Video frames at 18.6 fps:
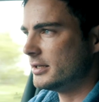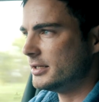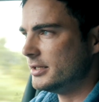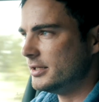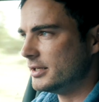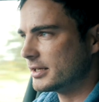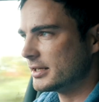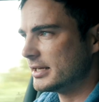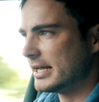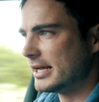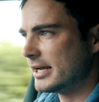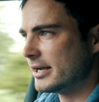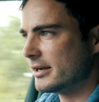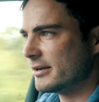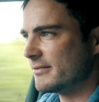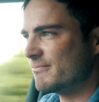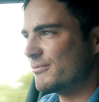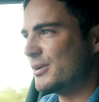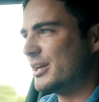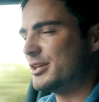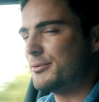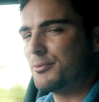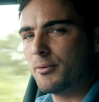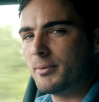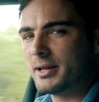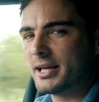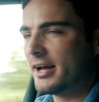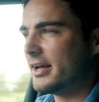you can hear, well, you
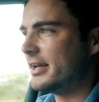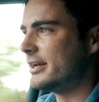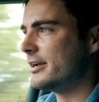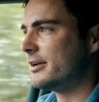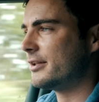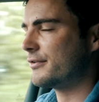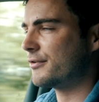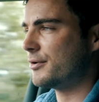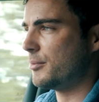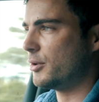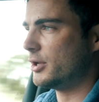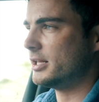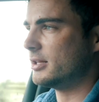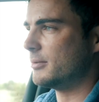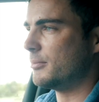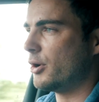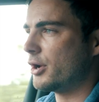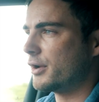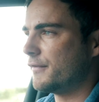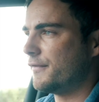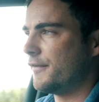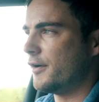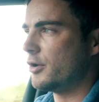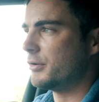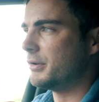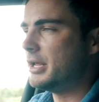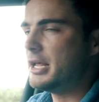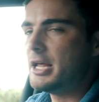probably can't hear it through my little
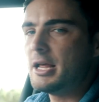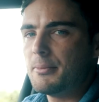microphone,